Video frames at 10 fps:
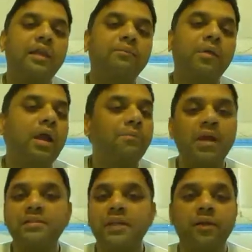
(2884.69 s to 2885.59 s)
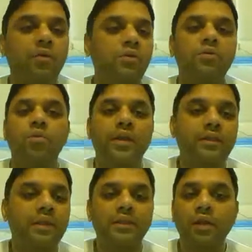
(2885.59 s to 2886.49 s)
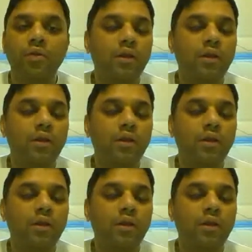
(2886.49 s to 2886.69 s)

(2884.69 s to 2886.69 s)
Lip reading: and then Brahmanas, they don't do anything.